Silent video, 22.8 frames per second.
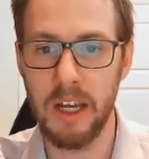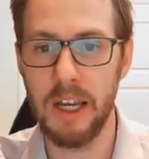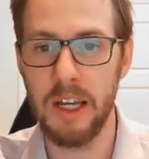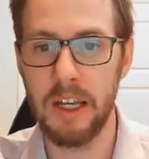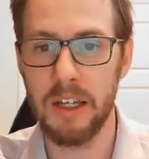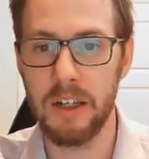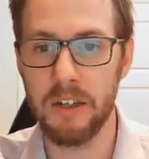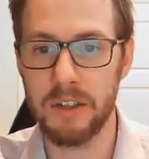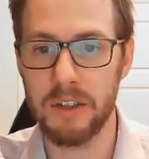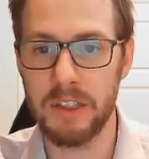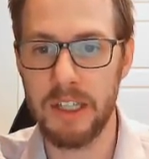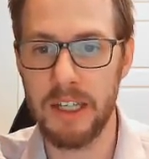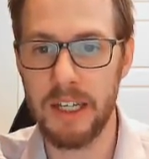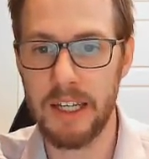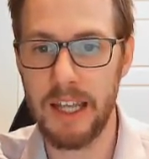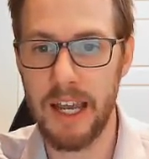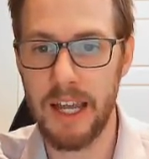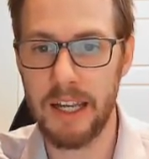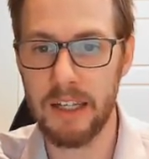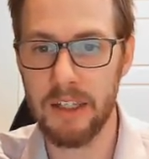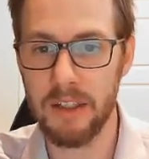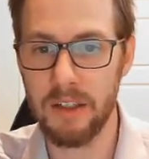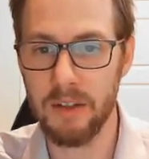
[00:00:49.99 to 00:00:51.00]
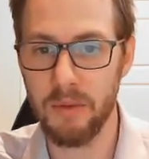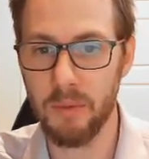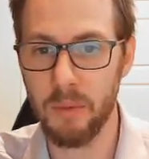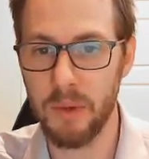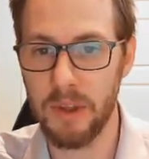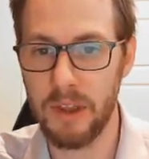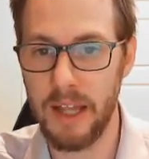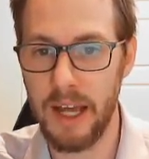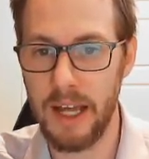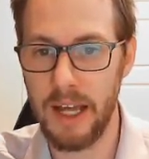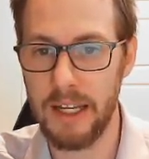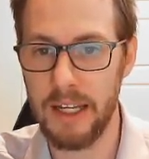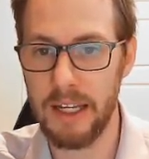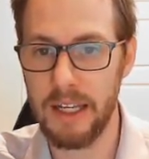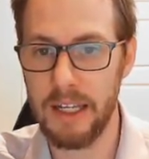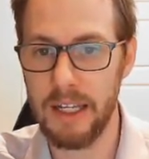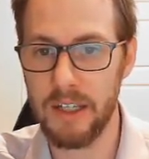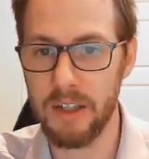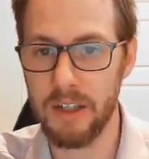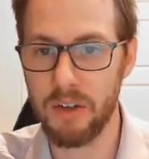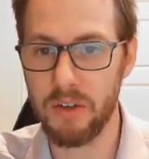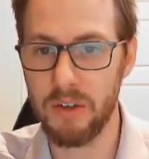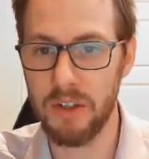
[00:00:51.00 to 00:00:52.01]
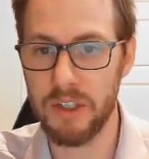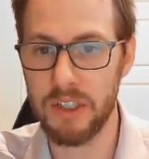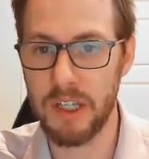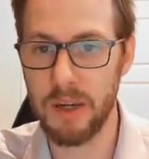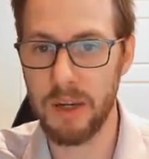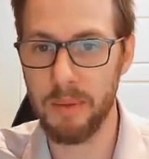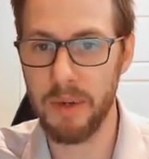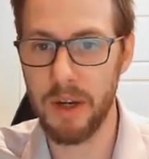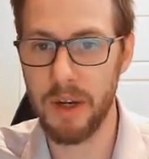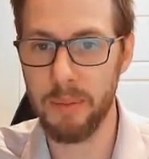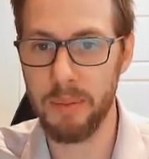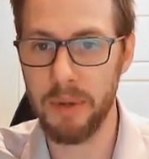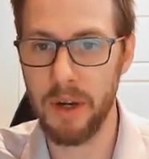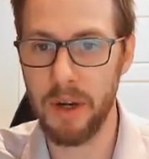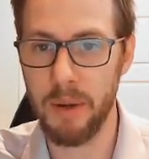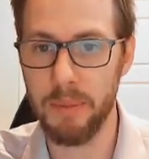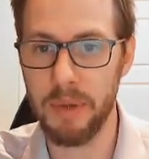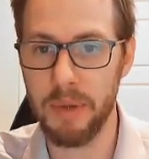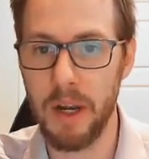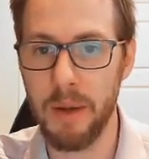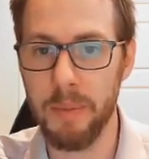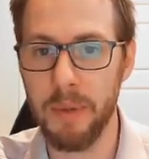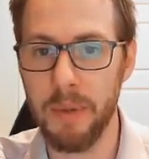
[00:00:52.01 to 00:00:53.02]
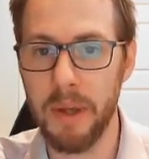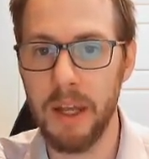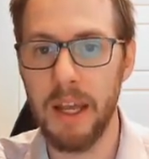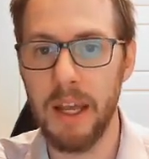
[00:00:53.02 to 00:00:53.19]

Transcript: you'll see again with that increase coming up and up and up,